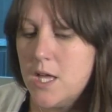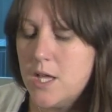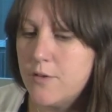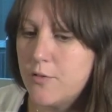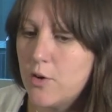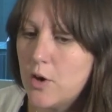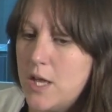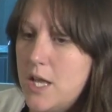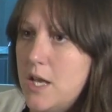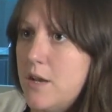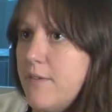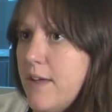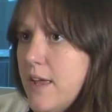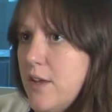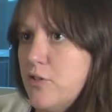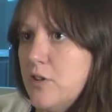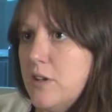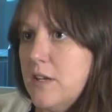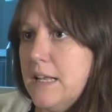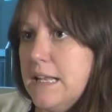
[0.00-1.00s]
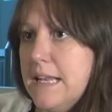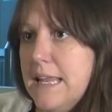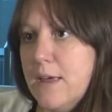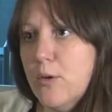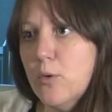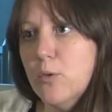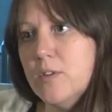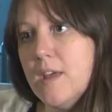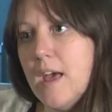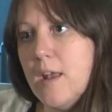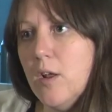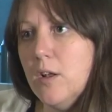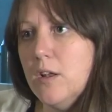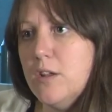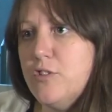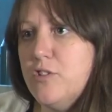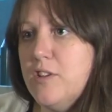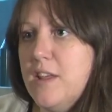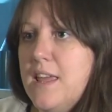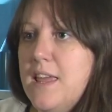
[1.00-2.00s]
You've got innovation and legal
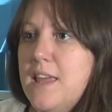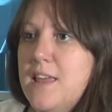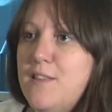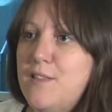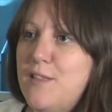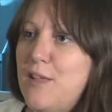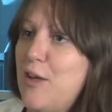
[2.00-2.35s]
technology